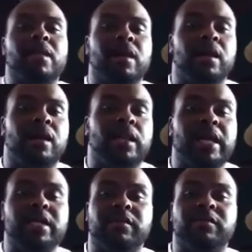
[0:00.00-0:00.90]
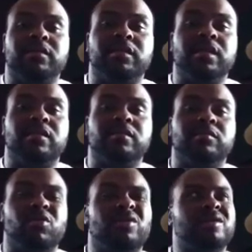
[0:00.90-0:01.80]
I like different sneakers,
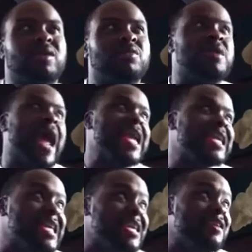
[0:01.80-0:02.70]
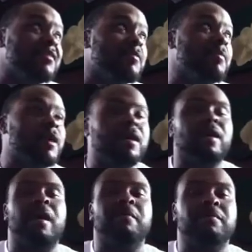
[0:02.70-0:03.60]
more so Nike, but
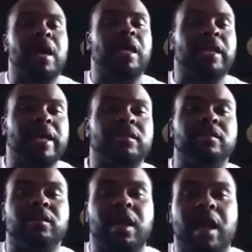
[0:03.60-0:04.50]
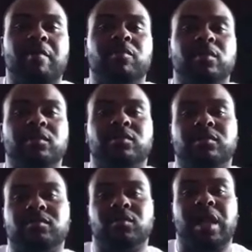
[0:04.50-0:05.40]
I like to cop
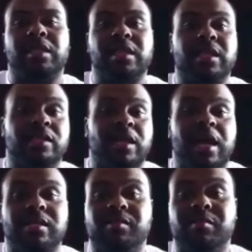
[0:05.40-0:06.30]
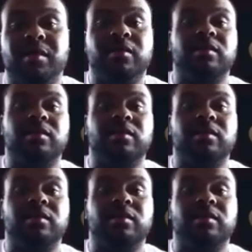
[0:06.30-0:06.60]
what I think is hot to me.